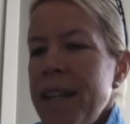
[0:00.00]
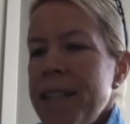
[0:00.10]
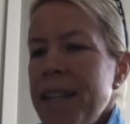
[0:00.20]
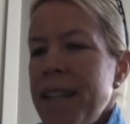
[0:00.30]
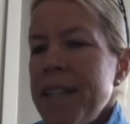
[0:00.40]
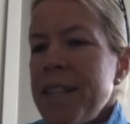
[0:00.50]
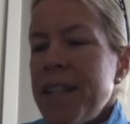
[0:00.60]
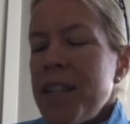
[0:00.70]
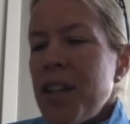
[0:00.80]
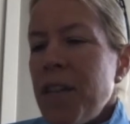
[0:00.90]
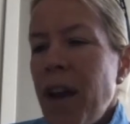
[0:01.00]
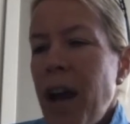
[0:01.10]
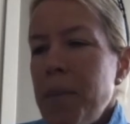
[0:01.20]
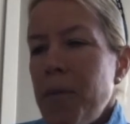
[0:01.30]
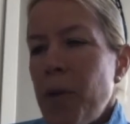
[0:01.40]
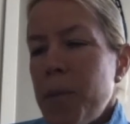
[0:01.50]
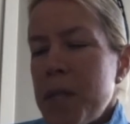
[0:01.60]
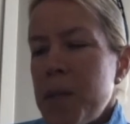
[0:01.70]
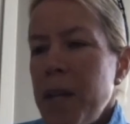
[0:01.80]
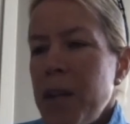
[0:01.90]
In today's edition of the High
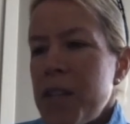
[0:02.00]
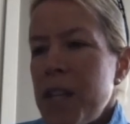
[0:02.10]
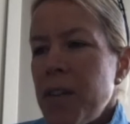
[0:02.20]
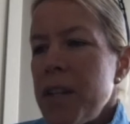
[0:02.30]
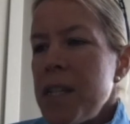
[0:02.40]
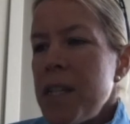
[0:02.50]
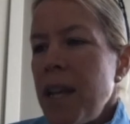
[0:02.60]
Performance Speaker Series,